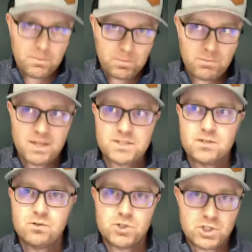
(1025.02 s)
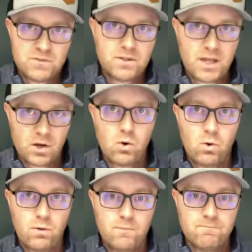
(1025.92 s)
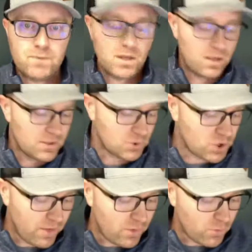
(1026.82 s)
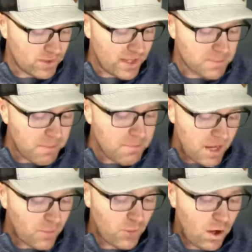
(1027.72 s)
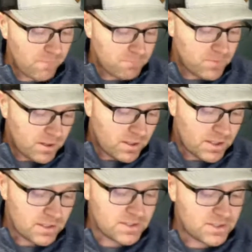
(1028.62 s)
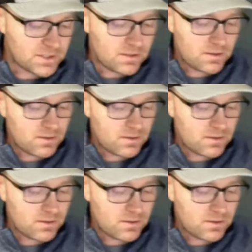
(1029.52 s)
implementing or achieving that goal. So Sean, that's my main thought, is